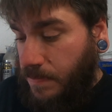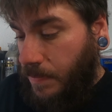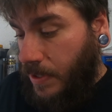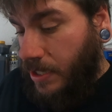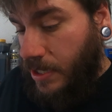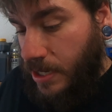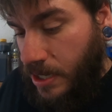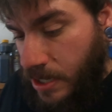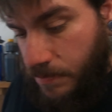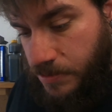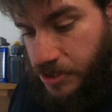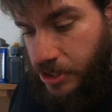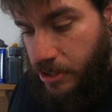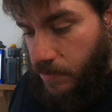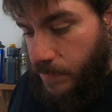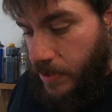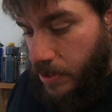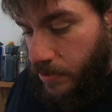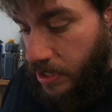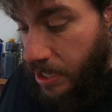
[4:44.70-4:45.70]
but I'm sure
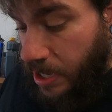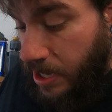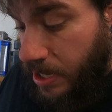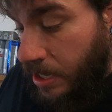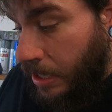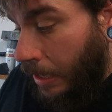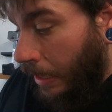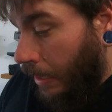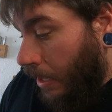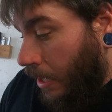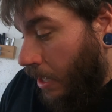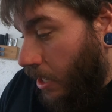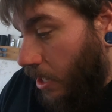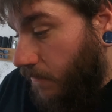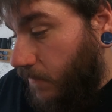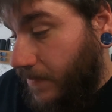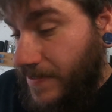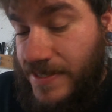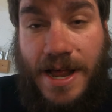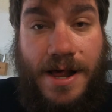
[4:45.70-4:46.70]
it'll be okay.
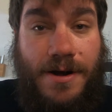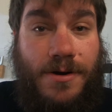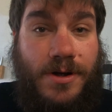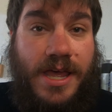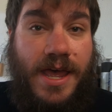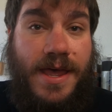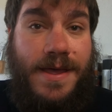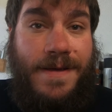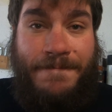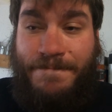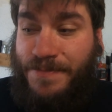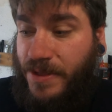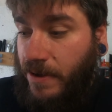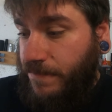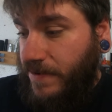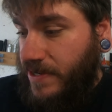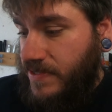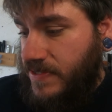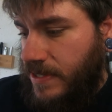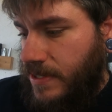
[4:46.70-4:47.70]
If it's not okay, I'll
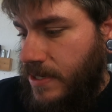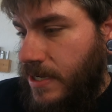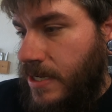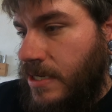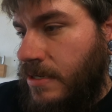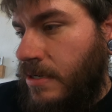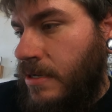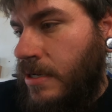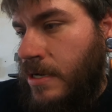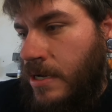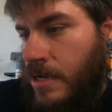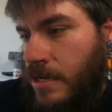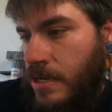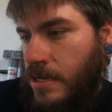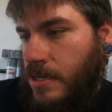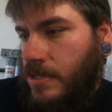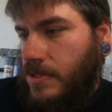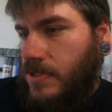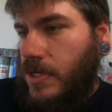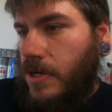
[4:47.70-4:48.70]
fix it.
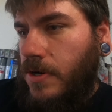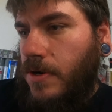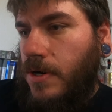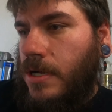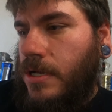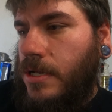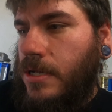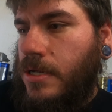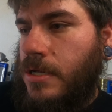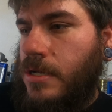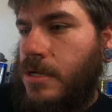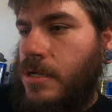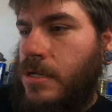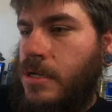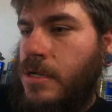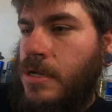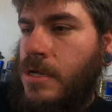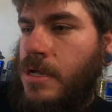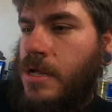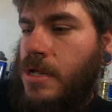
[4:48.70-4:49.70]
So
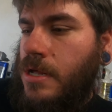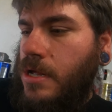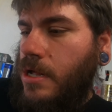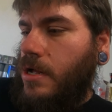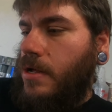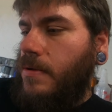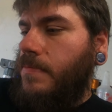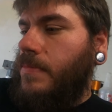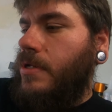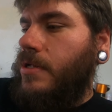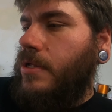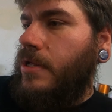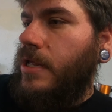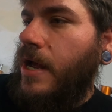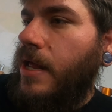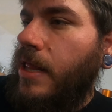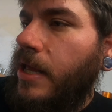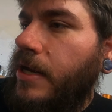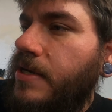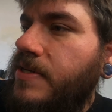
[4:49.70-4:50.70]

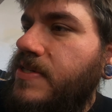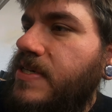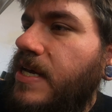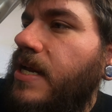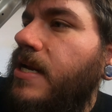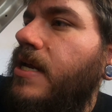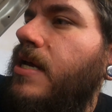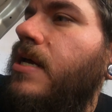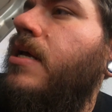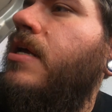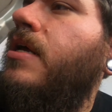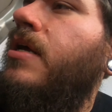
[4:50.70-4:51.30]
yeah, like I said,